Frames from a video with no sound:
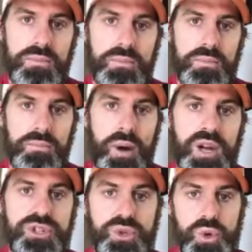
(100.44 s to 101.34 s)

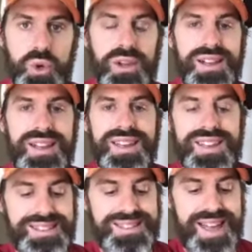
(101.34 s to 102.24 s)
module
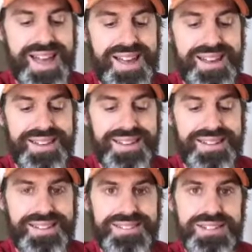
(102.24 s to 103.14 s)
is that
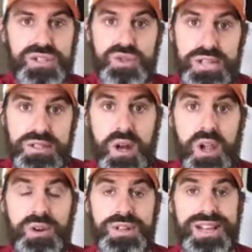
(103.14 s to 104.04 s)
distress
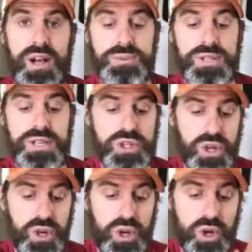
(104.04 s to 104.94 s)
tolerance helps us
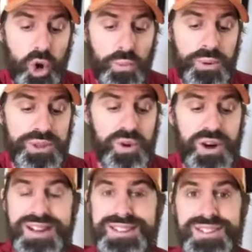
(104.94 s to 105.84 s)
cope with
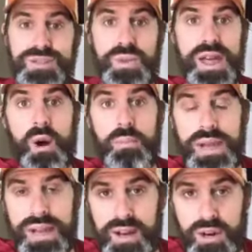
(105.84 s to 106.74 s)
crisis without
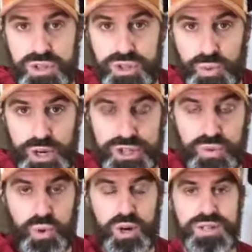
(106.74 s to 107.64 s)
making our
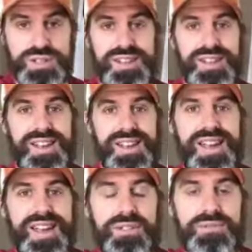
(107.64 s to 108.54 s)
situation worse.
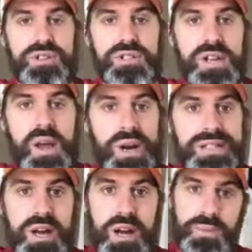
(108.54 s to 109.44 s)
And the first thing I want
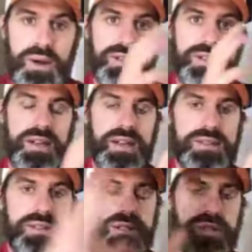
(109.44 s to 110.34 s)
to talk about is
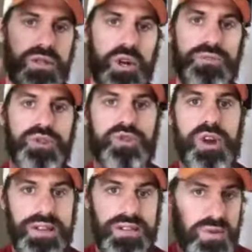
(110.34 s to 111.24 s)
this term
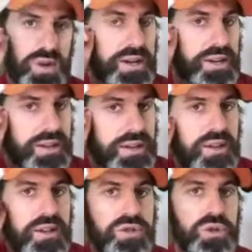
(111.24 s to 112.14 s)
stress, right?
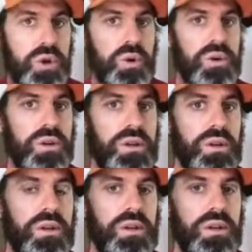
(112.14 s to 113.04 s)
So
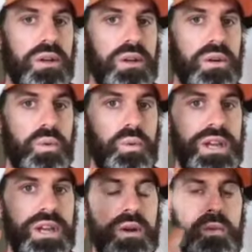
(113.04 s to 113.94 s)

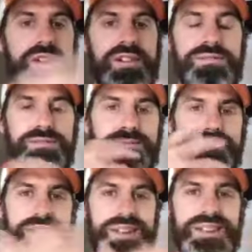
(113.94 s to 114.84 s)

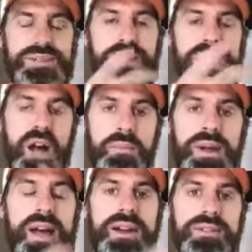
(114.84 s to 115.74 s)
it's become
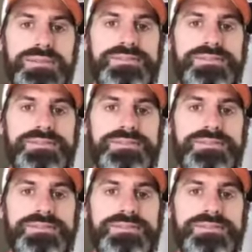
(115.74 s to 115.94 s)
kind of